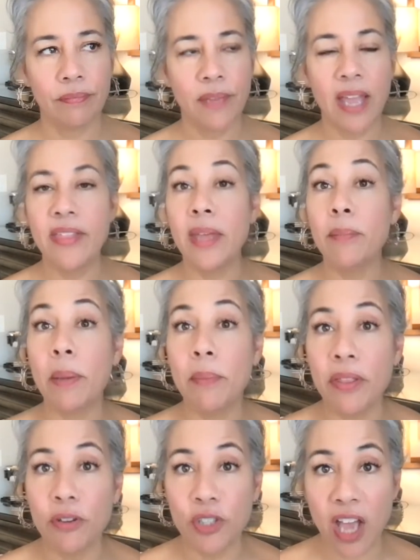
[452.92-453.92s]
And then my
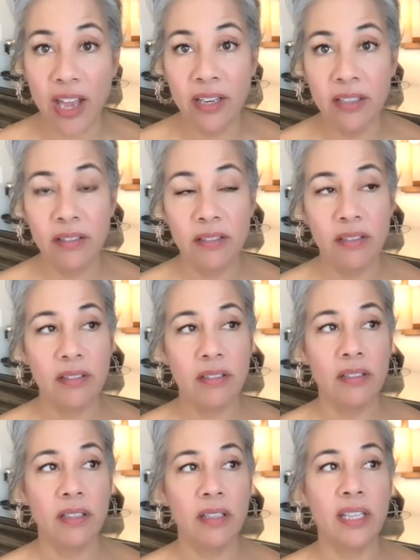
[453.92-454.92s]
mother died,
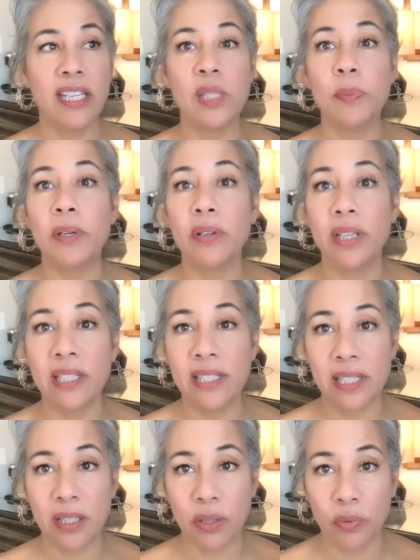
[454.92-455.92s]
and I
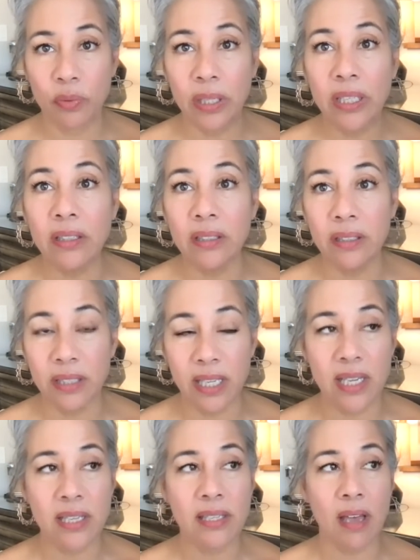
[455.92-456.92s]
experienced the
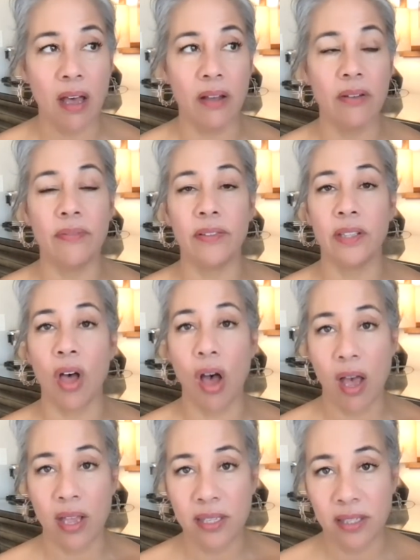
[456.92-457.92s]
realness of
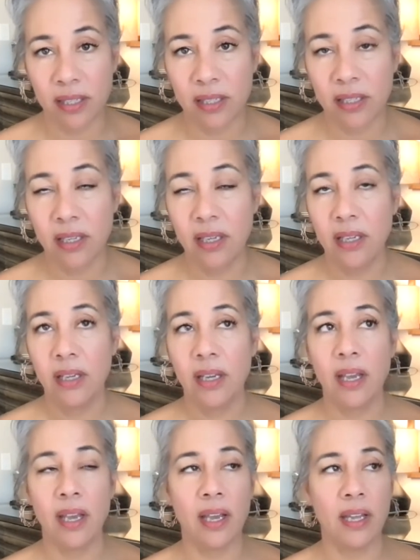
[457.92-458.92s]
loss
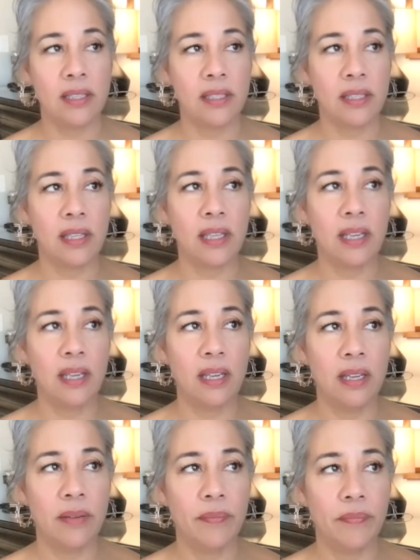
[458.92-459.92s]
and
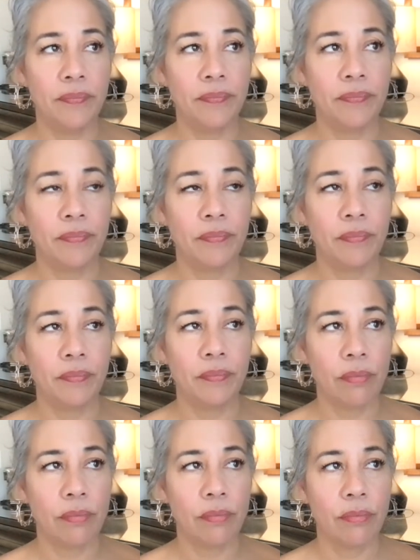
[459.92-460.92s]
the,
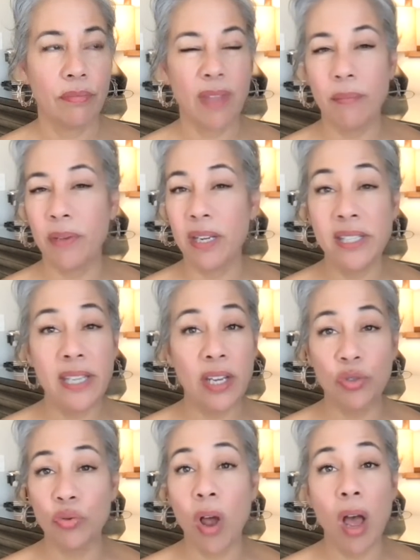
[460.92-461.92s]
I'm going to say,
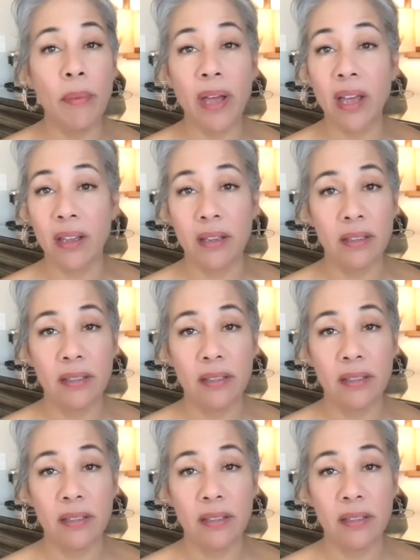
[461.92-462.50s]
trauma